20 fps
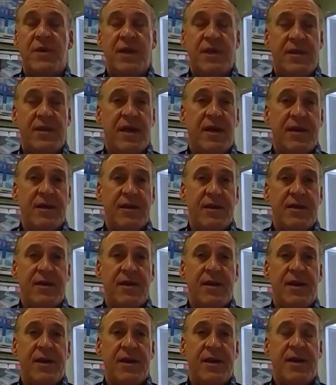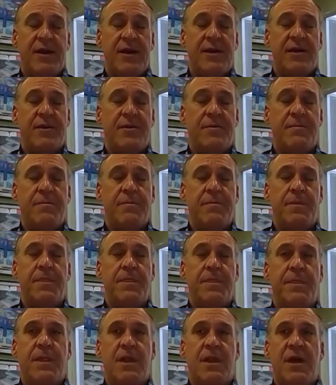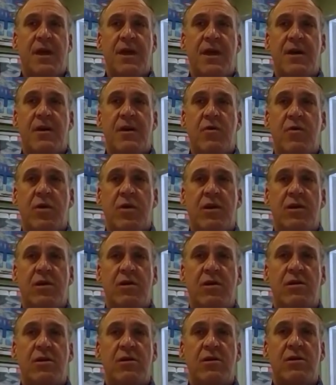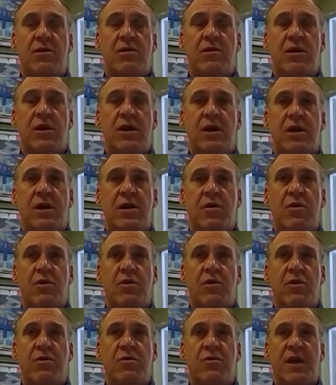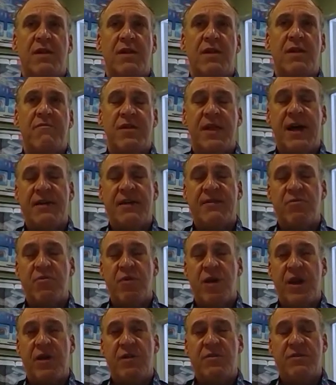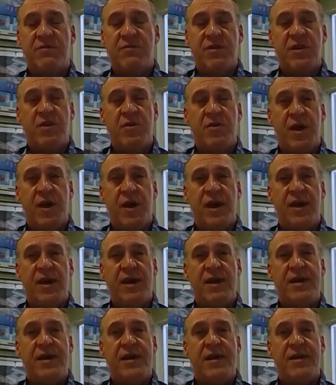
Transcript: to being done. We are going through kind of the last rounds of QA.